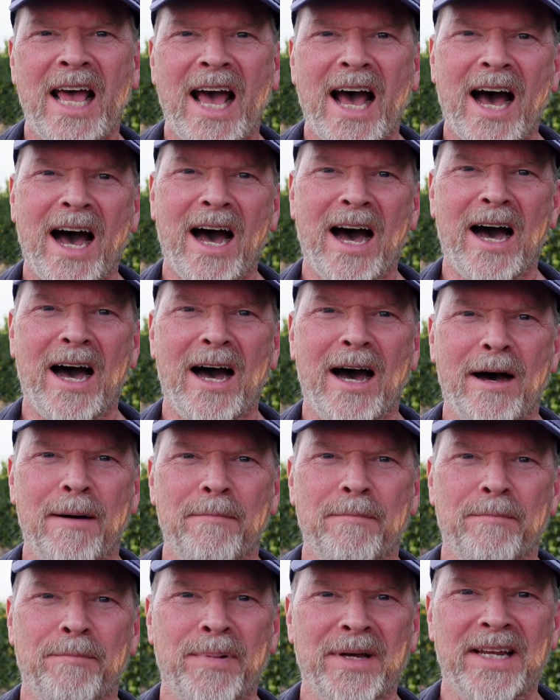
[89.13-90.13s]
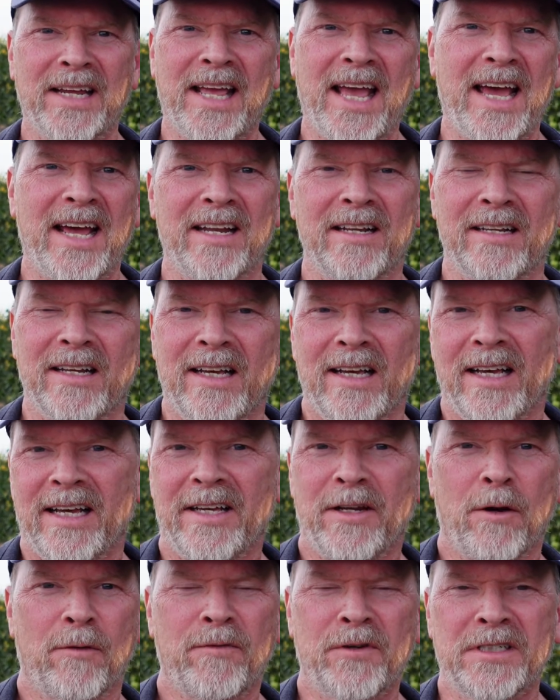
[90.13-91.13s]
But again,
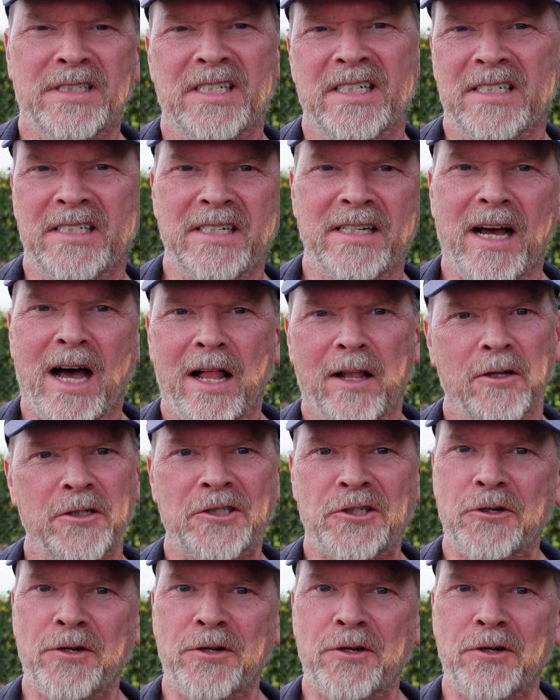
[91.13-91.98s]
you know, for $60,